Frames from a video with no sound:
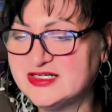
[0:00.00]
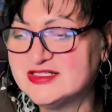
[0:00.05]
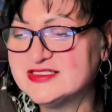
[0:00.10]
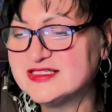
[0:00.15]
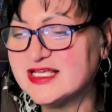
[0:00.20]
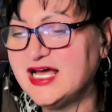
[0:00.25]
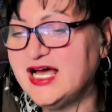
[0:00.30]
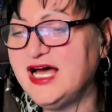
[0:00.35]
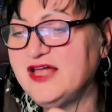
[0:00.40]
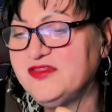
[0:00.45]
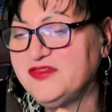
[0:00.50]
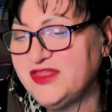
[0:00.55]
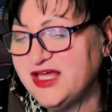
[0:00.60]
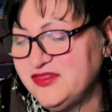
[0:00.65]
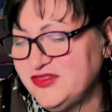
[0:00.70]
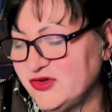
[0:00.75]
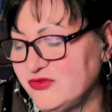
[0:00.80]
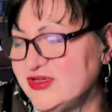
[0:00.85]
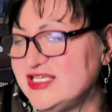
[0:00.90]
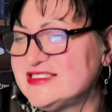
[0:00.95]
because
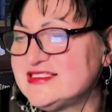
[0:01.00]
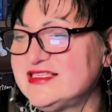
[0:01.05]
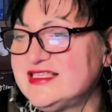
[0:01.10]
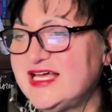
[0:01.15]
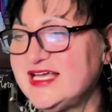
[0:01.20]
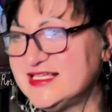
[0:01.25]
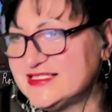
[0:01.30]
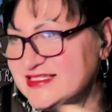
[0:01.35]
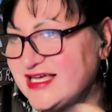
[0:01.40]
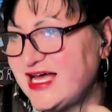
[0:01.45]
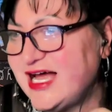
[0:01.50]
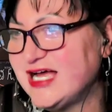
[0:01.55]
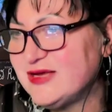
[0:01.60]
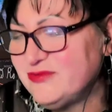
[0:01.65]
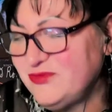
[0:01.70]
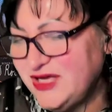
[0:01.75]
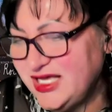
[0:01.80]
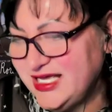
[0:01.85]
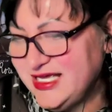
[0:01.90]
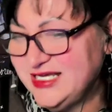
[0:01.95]
the reason they attacked
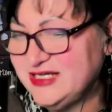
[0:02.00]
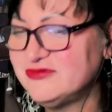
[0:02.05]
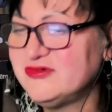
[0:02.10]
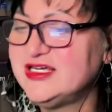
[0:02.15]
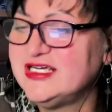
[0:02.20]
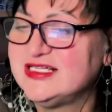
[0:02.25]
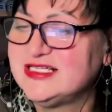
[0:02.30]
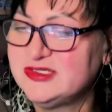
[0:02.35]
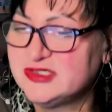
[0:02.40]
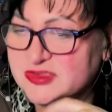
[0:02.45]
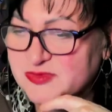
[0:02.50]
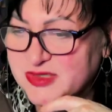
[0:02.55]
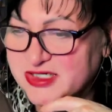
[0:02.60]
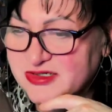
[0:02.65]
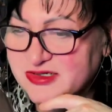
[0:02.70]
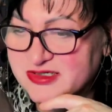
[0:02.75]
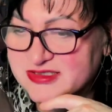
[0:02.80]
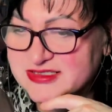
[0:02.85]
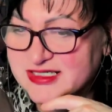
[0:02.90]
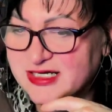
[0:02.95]
me really is
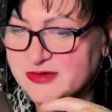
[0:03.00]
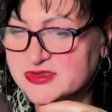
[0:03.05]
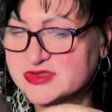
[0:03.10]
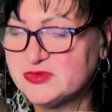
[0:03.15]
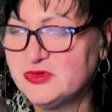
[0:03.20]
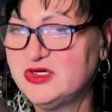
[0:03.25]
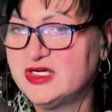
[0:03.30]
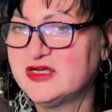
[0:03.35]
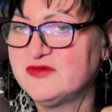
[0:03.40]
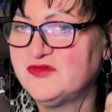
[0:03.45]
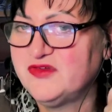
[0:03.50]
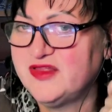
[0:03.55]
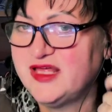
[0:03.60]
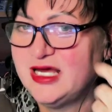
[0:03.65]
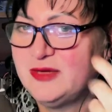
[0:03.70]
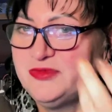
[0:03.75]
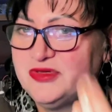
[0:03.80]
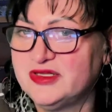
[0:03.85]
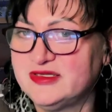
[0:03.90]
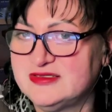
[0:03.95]
because I was working for the
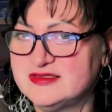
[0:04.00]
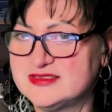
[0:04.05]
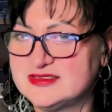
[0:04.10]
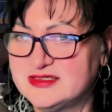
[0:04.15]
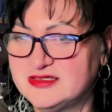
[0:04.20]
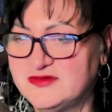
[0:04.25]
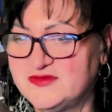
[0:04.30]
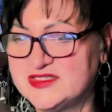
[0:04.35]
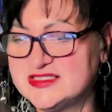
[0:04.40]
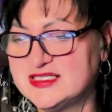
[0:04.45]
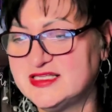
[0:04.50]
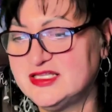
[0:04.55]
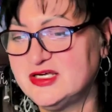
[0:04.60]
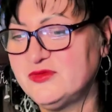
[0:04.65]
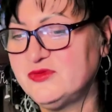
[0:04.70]
ambulance service, and